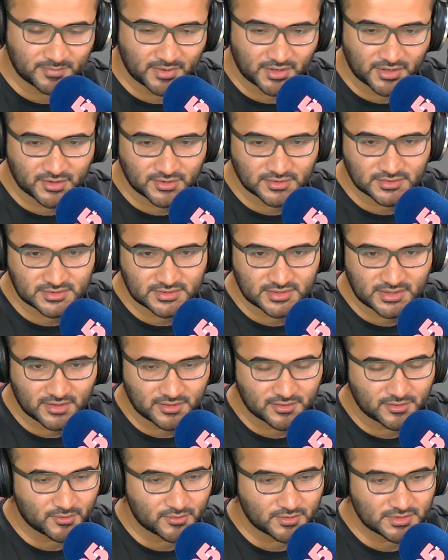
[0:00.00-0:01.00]
because the
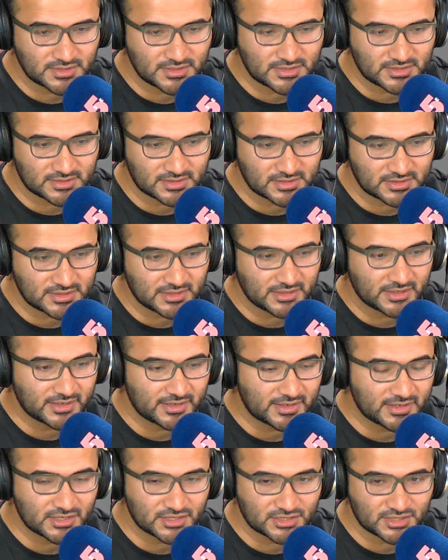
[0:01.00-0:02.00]
authorities and the senior
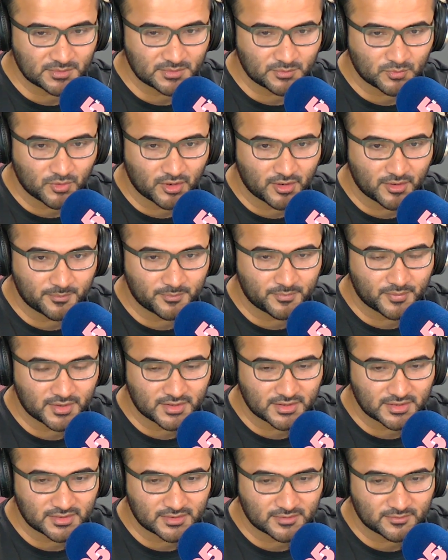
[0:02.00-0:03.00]
leadership were,
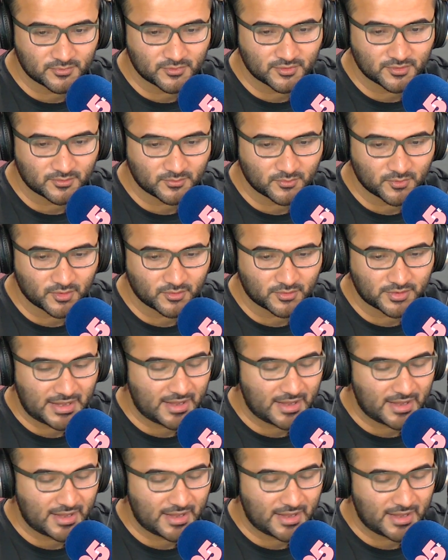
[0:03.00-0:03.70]
were, were